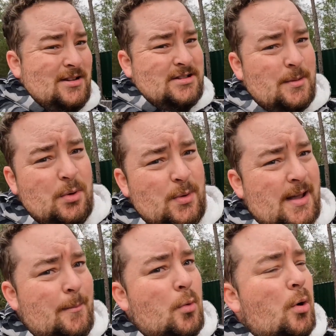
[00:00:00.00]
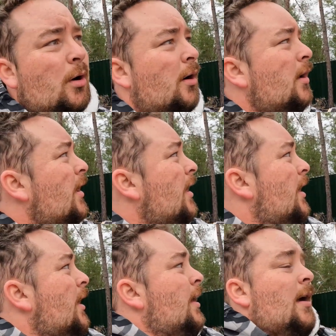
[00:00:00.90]
in the summer we get more
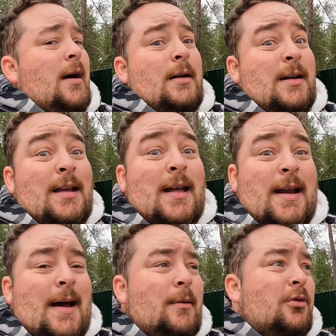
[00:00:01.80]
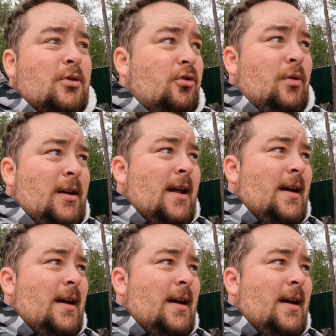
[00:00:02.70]
daylight hours, which is really